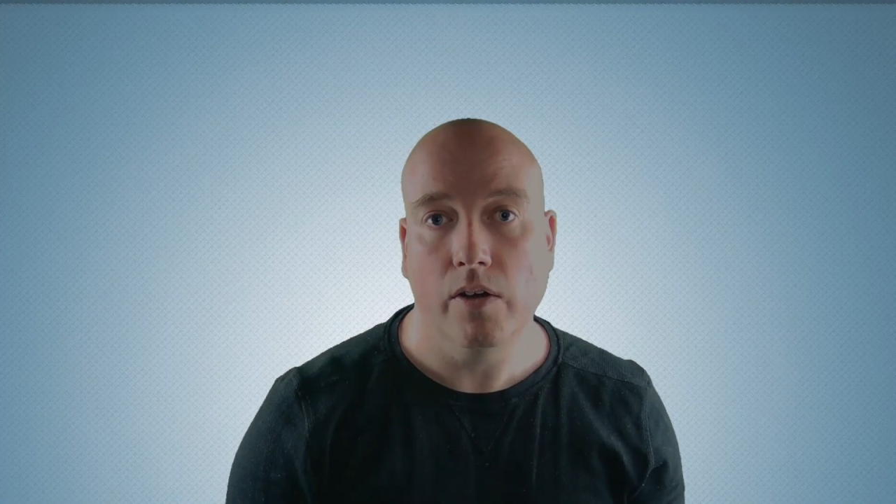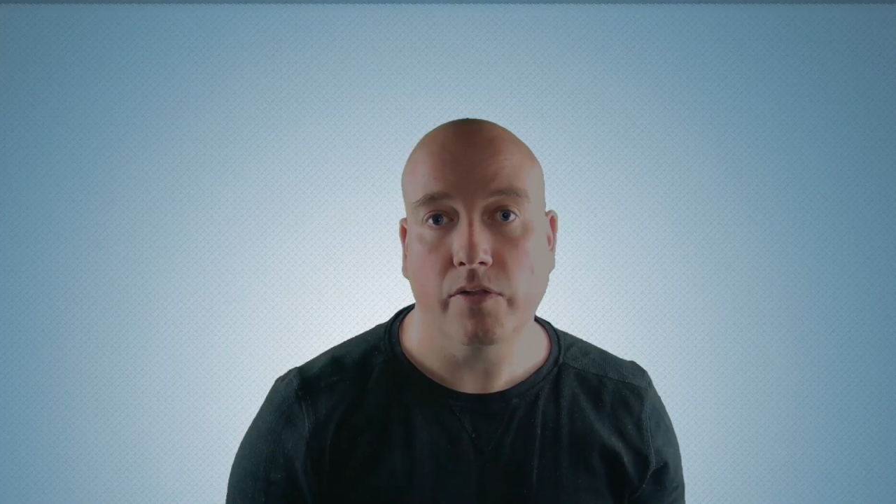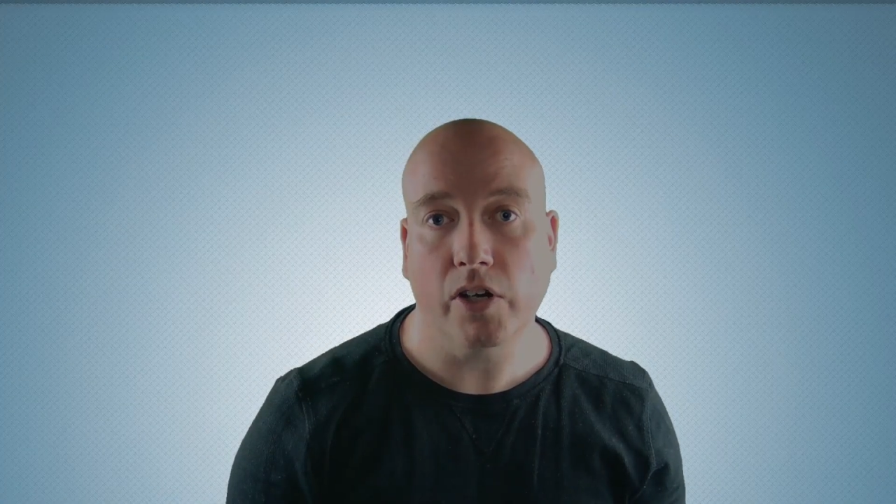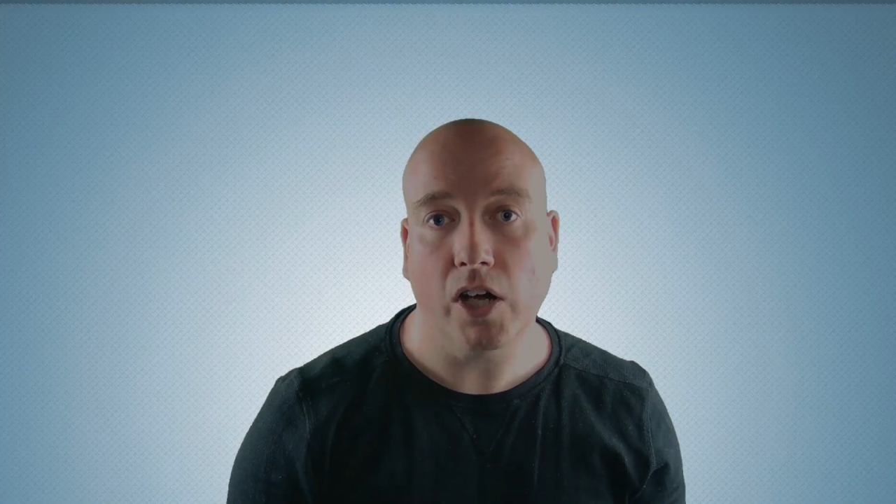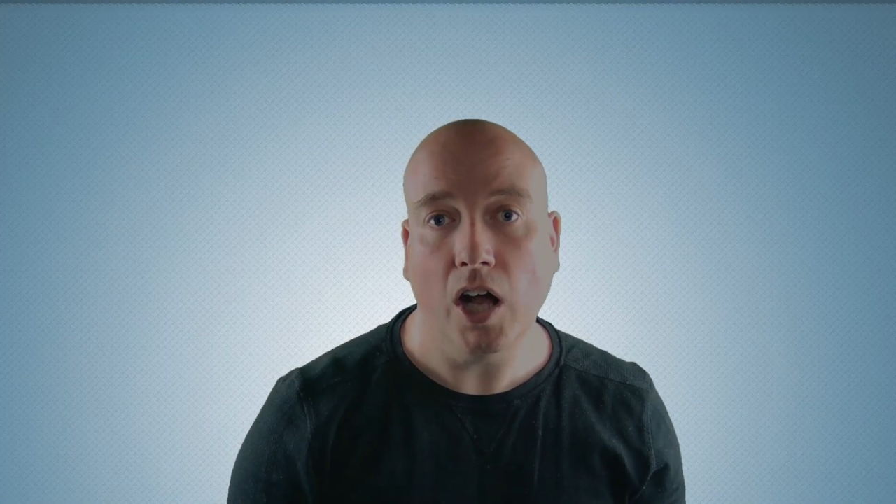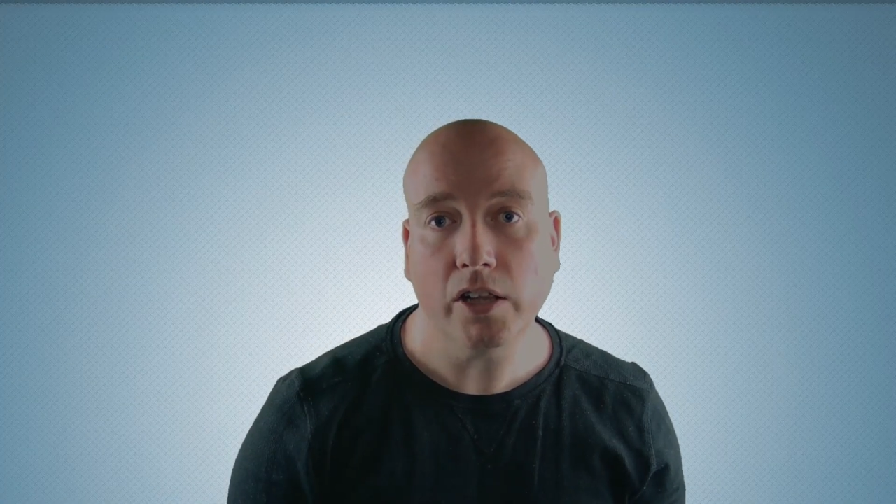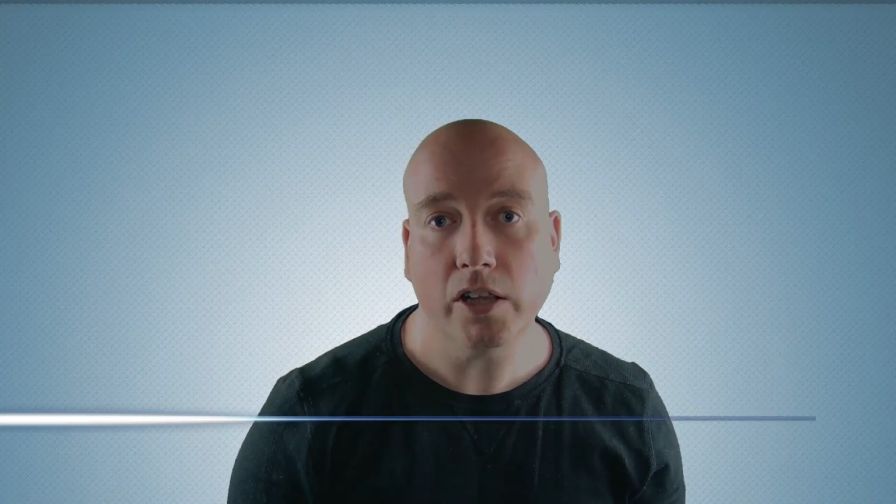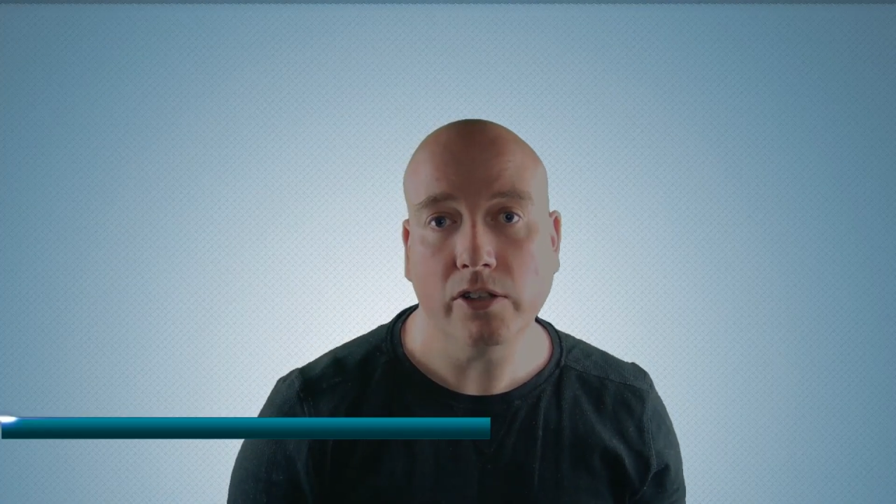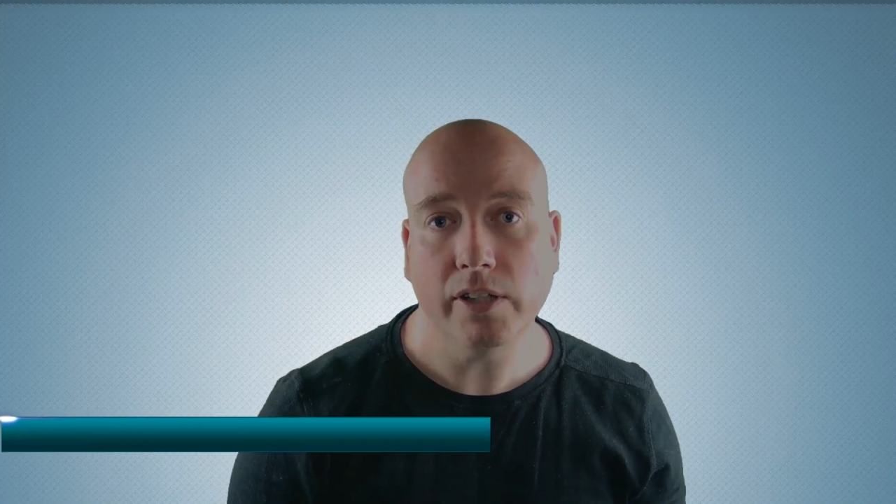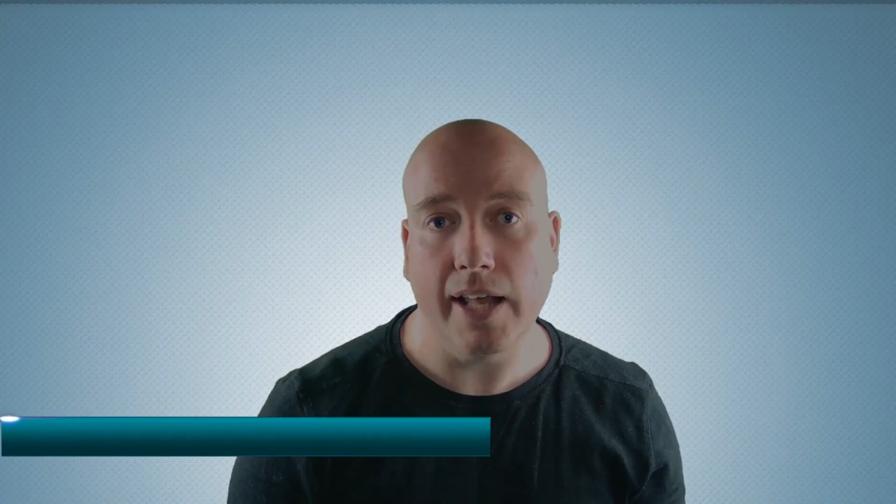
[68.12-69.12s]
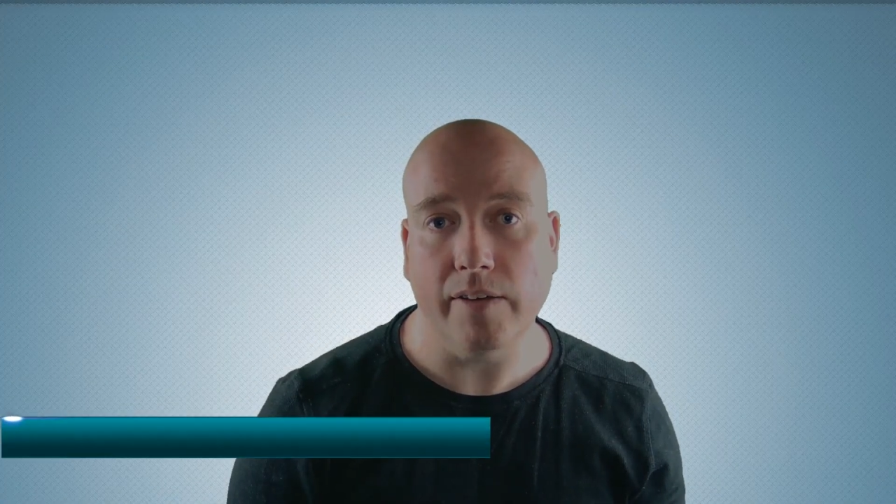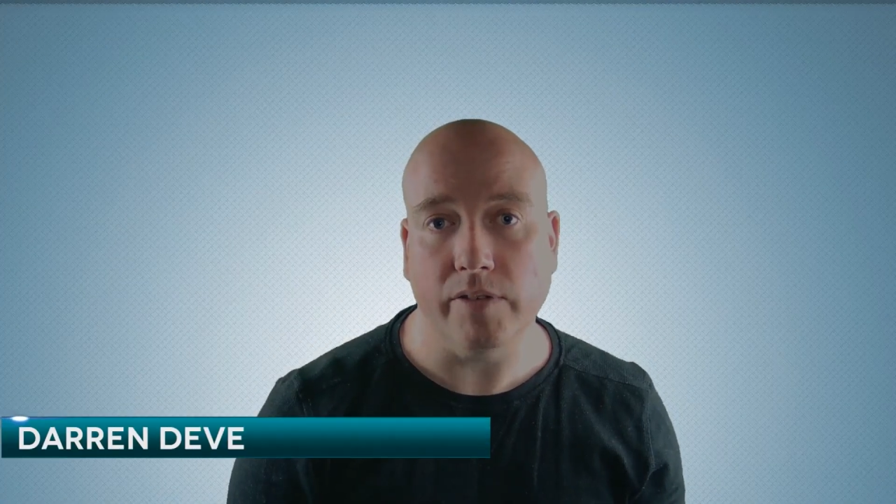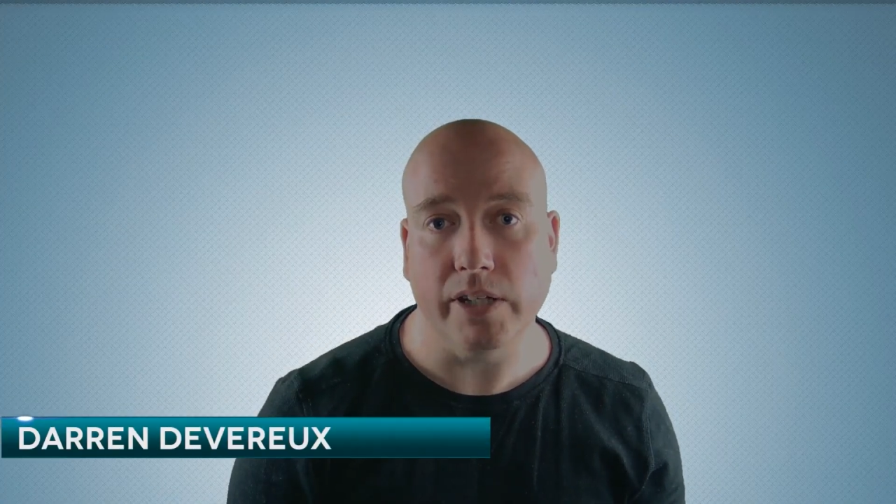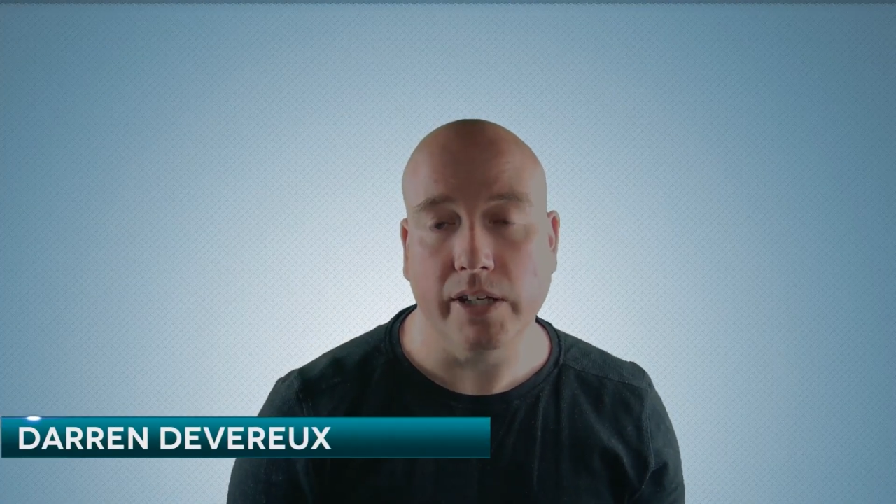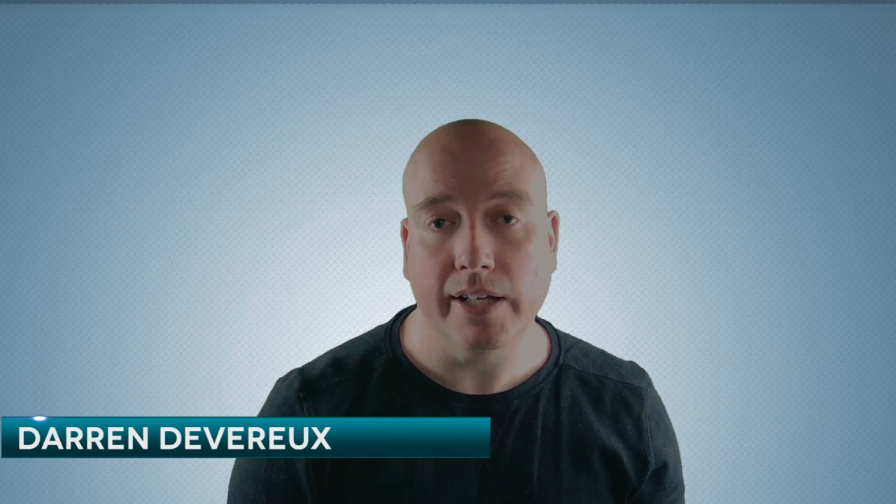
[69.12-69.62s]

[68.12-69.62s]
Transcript: For Kotler and Levy,